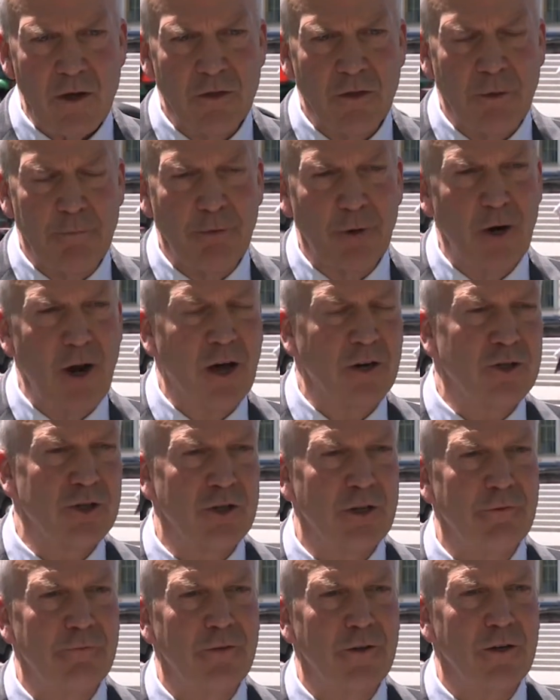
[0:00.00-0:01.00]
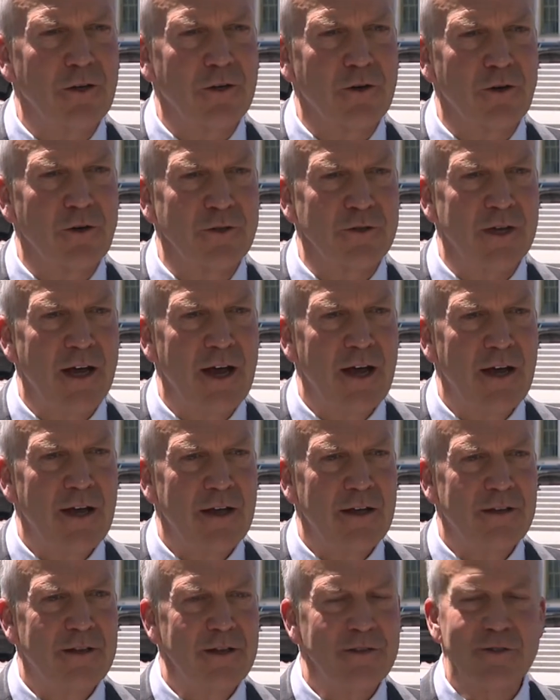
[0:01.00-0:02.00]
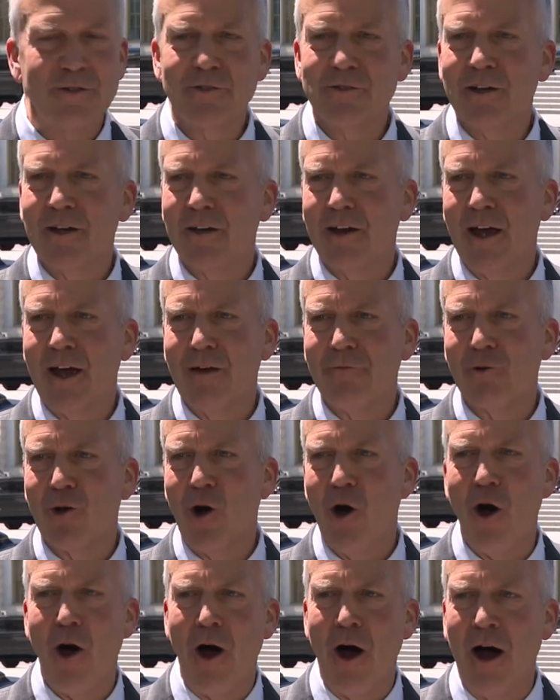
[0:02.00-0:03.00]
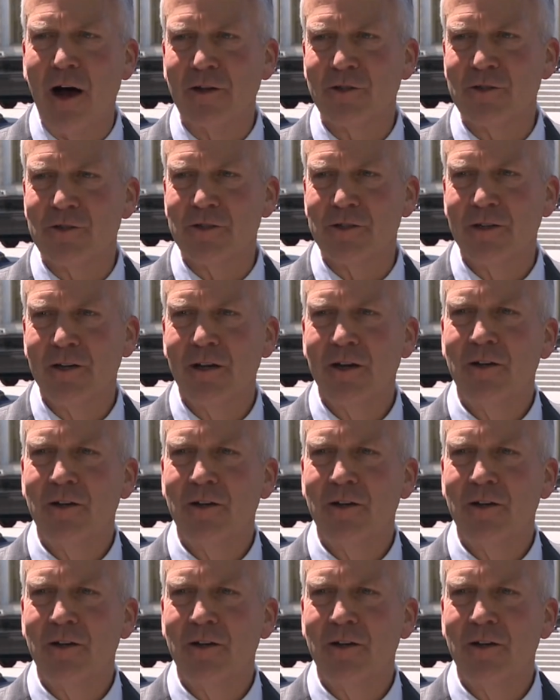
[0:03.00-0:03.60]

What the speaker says: the production of vehicles, this is going to have costs